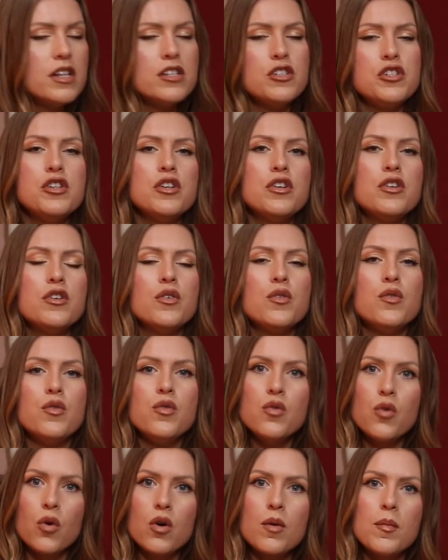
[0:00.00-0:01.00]
is your
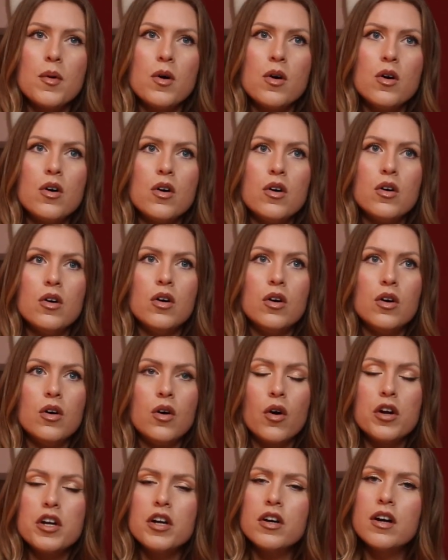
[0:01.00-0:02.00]
normal
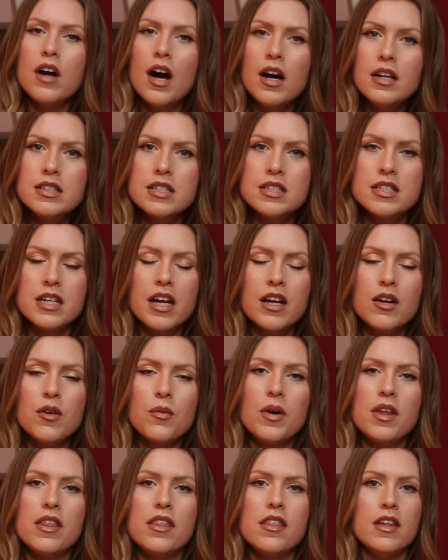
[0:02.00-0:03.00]
or your constant
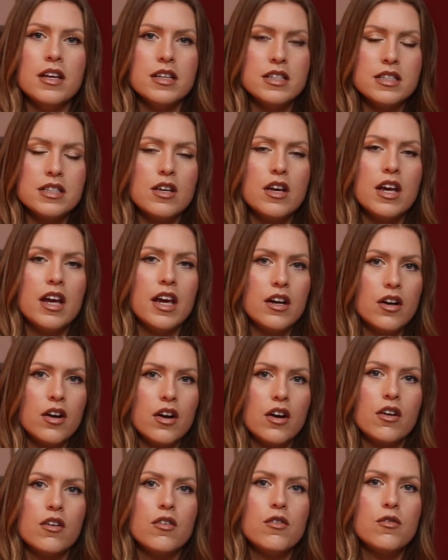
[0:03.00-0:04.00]
with this
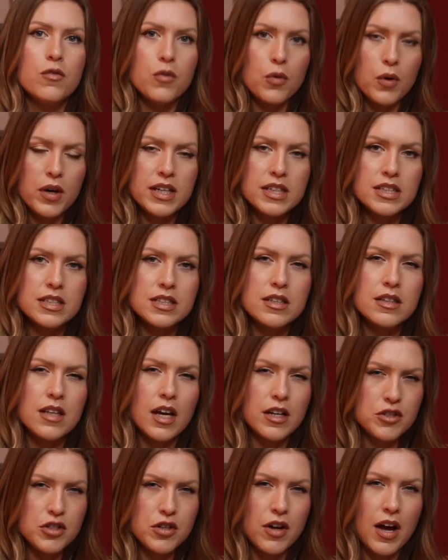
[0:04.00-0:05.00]
inner voice
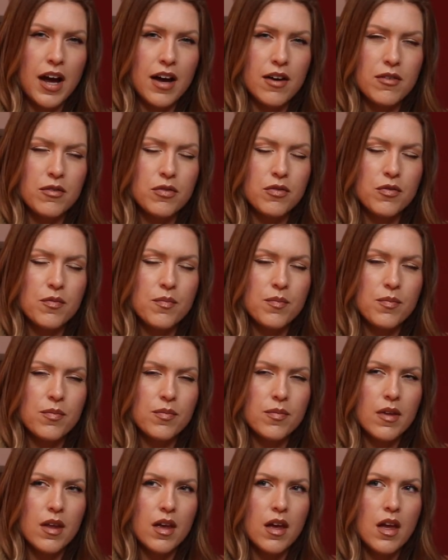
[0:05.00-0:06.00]
that you have?
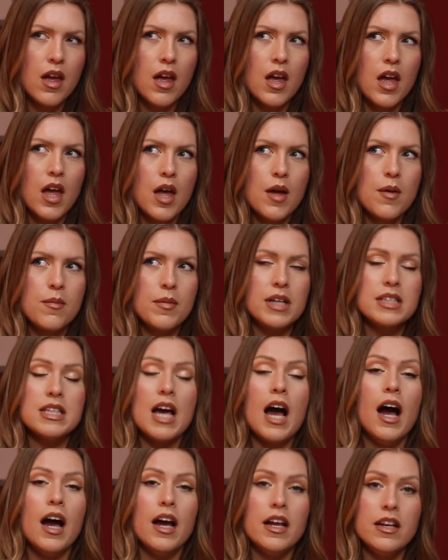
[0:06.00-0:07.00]
Because
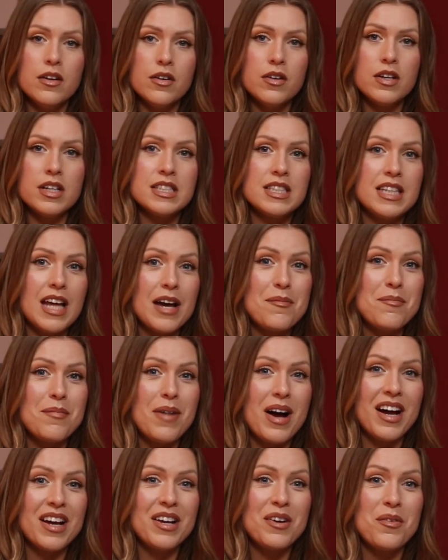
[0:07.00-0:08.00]
I noticed that
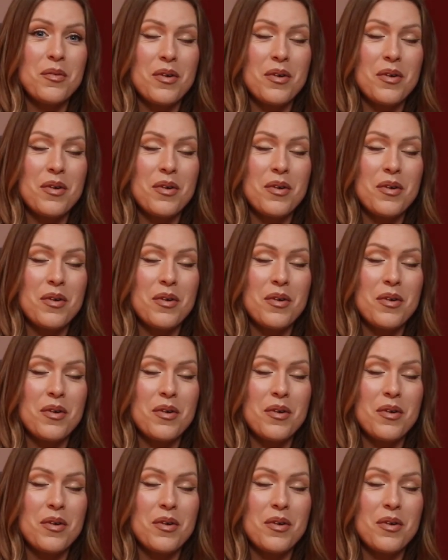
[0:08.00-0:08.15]
mine